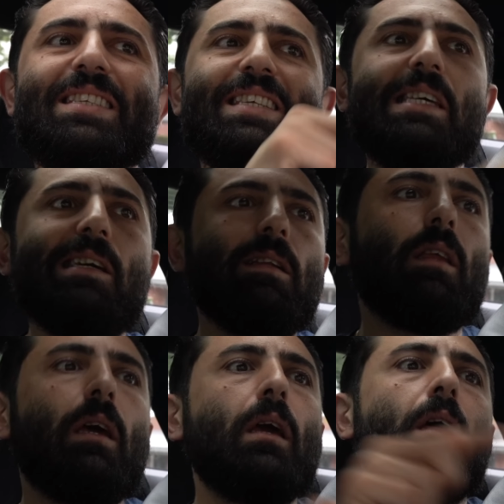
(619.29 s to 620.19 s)
it's
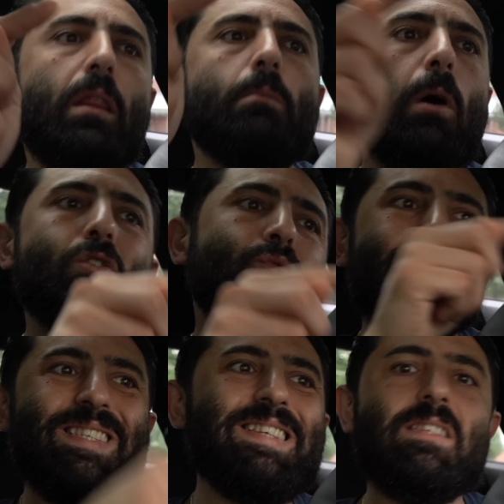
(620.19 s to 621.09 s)
yielding the most
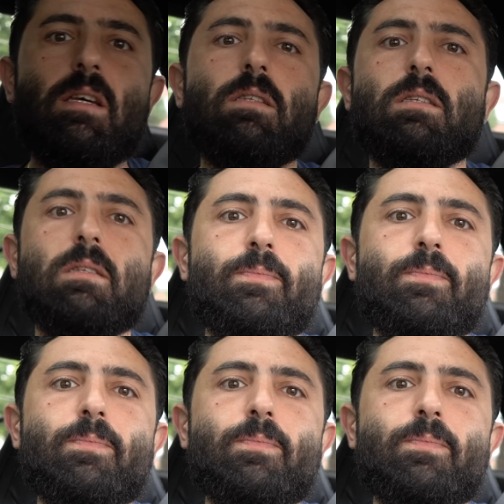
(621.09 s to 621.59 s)
resistance.